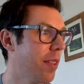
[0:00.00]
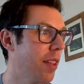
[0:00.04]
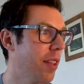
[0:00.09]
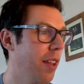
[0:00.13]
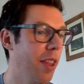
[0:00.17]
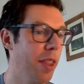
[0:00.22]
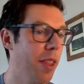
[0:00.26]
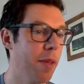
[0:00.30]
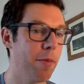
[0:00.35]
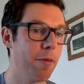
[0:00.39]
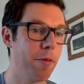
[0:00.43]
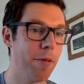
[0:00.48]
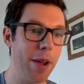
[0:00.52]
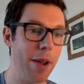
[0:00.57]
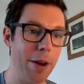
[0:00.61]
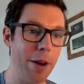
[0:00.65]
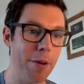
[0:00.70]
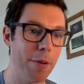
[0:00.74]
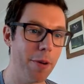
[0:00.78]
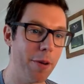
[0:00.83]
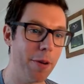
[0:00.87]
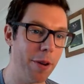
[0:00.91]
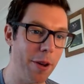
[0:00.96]
like the Marie
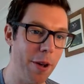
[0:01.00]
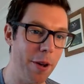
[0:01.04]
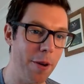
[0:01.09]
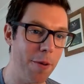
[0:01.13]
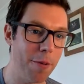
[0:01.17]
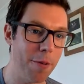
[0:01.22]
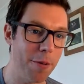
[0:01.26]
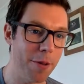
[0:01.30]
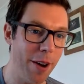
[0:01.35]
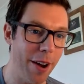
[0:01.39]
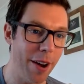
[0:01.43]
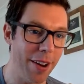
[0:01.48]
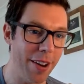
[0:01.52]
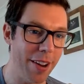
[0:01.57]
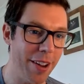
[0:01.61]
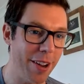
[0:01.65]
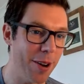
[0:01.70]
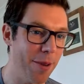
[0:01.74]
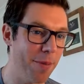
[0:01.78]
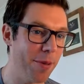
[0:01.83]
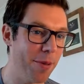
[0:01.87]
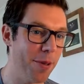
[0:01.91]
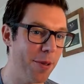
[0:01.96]
Kondo tidying
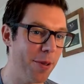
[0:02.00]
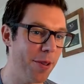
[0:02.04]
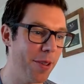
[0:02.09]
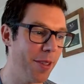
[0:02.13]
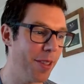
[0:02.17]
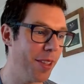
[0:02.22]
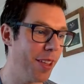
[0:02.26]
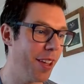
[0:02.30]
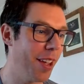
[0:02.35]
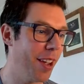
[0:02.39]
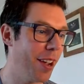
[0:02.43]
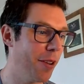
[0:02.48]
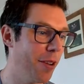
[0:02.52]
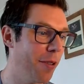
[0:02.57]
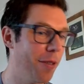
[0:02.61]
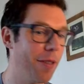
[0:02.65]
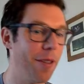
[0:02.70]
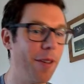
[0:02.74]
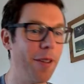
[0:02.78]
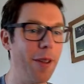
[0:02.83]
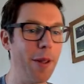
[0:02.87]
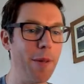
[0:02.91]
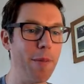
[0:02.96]
up sort of thing, and
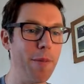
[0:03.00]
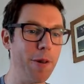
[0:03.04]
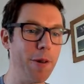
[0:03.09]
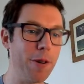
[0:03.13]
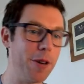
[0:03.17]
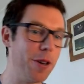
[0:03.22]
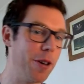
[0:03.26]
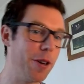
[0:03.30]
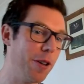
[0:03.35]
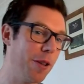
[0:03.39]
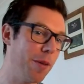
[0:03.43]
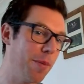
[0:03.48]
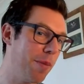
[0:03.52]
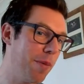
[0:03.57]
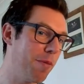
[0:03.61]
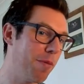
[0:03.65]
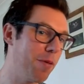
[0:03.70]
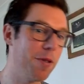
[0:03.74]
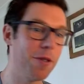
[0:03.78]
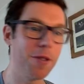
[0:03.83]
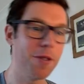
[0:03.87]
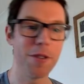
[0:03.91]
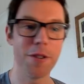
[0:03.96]
also then watching other
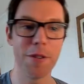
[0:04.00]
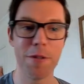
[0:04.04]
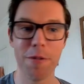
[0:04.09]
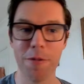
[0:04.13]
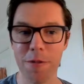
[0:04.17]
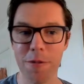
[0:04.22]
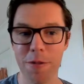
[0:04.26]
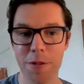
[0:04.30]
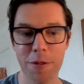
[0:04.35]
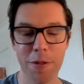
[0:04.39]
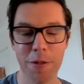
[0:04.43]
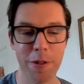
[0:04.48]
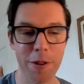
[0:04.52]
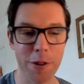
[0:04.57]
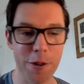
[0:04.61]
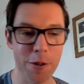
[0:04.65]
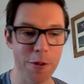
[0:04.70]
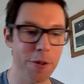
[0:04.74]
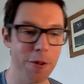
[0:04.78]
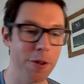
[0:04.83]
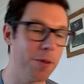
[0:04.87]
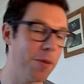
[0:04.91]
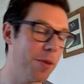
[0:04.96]
people just do sort of
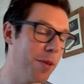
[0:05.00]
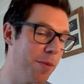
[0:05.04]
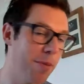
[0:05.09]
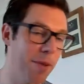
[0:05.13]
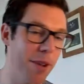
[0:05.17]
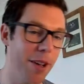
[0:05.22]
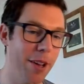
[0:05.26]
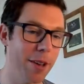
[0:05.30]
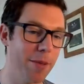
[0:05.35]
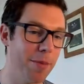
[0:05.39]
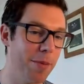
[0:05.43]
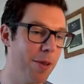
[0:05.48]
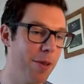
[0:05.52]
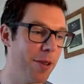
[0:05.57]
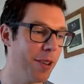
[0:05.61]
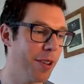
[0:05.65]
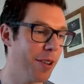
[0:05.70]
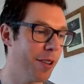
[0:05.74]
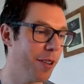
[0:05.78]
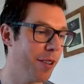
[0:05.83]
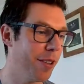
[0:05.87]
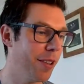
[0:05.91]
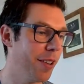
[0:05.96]
chores with some nice
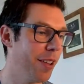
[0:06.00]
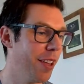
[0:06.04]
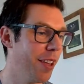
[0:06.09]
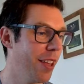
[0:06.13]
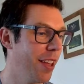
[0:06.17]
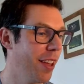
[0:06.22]
music on.